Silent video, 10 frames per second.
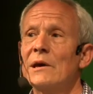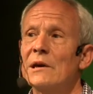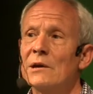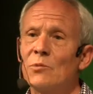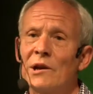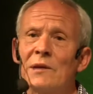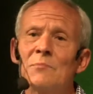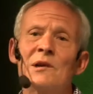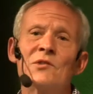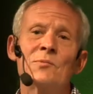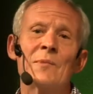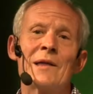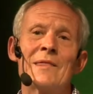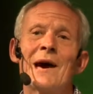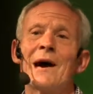And what he means by
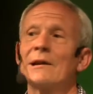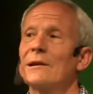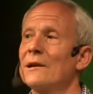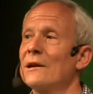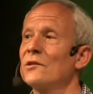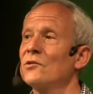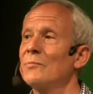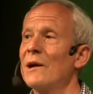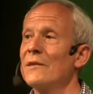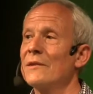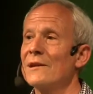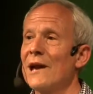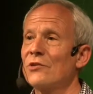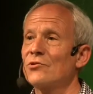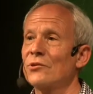that is by the
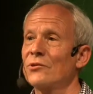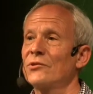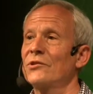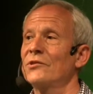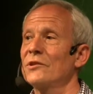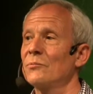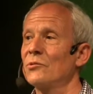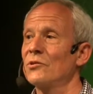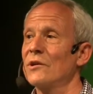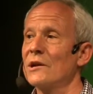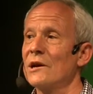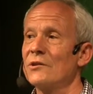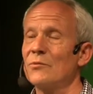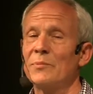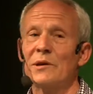natural systems that
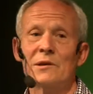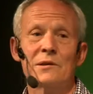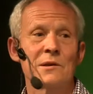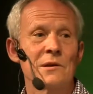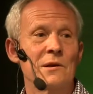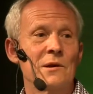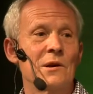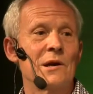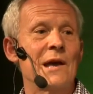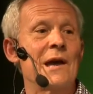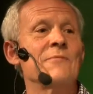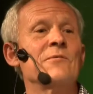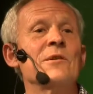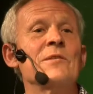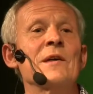underpin
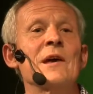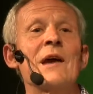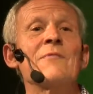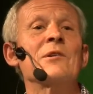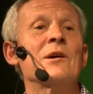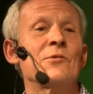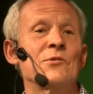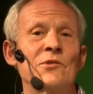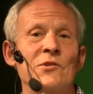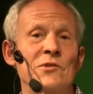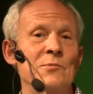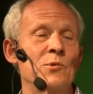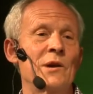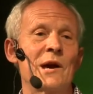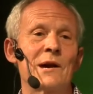everything, every other system
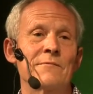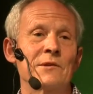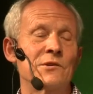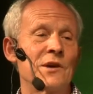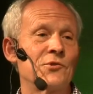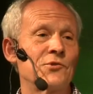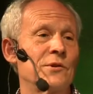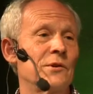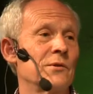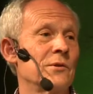we have, industrial,